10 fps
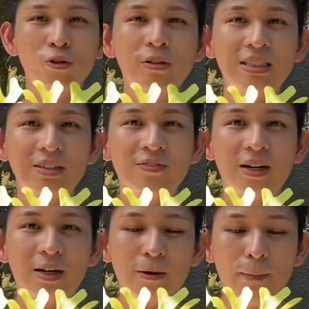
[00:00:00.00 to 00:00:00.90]
We receive
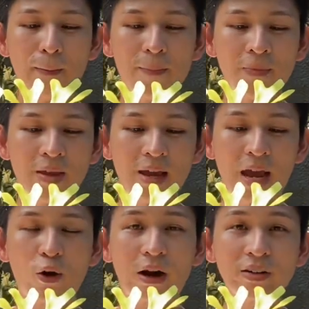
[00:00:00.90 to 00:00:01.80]

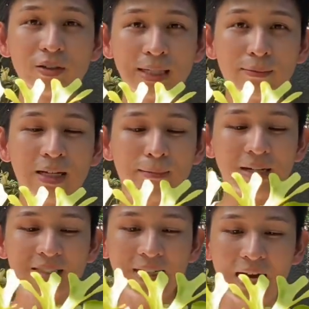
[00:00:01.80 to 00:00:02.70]
inquiries from time to time
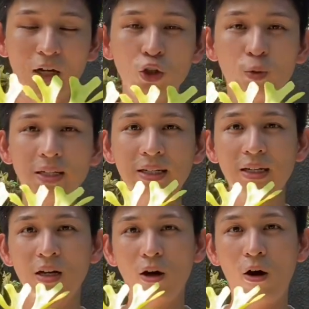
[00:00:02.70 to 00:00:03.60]
asking how do we
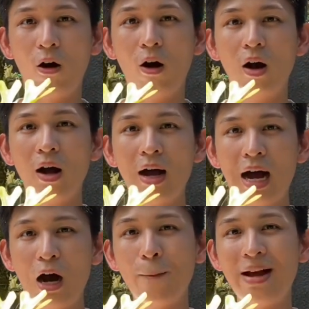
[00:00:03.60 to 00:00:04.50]
or
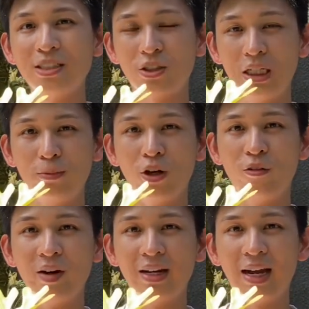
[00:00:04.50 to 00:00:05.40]
how best to keep your
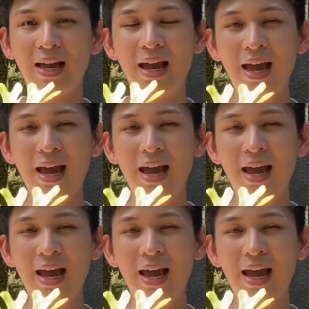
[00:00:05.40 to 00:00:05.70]
radii,